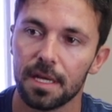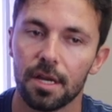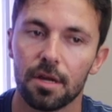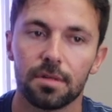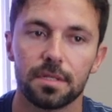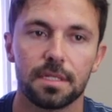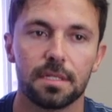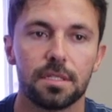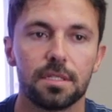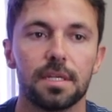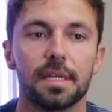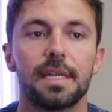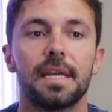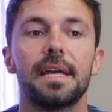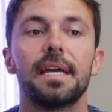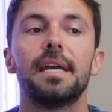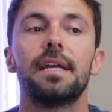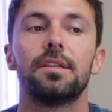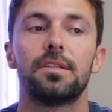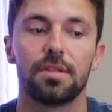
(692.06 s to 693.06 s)
You know, perfect. To
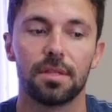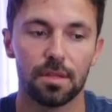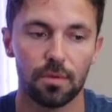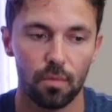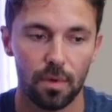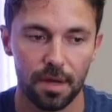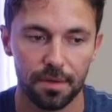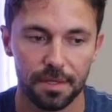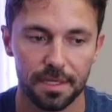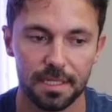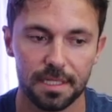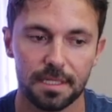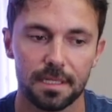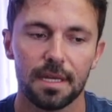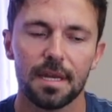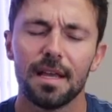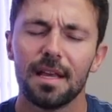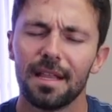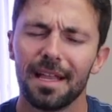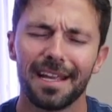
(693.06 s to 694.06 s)
get into the wellness.
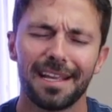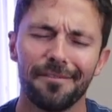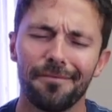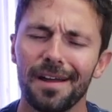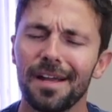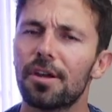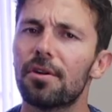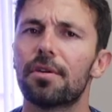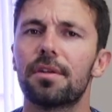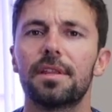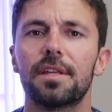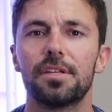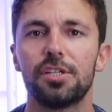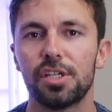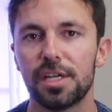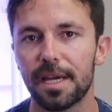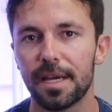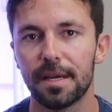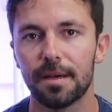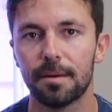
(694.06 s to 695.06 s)
Like, if I go to the
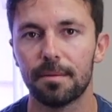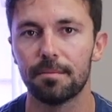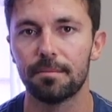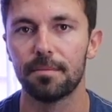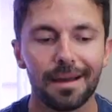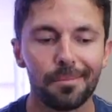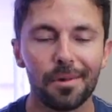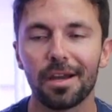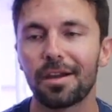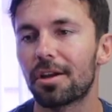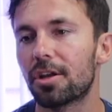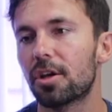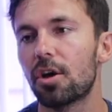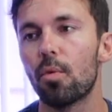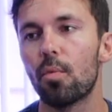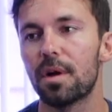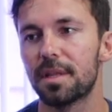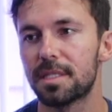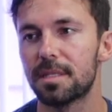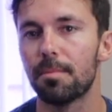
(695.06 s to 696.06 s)
gym, I'm not going to go
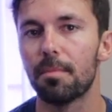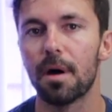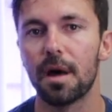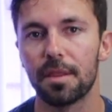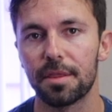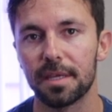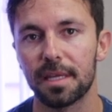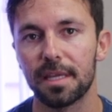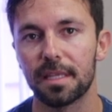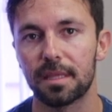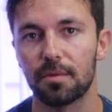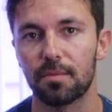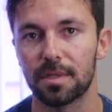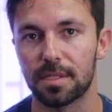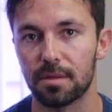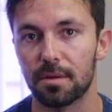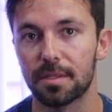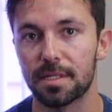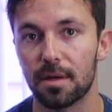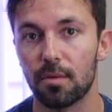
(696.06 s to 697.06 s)
once a month and get the
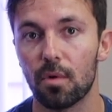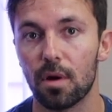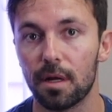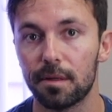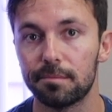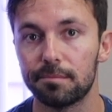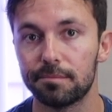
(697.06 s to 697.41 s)
results I want.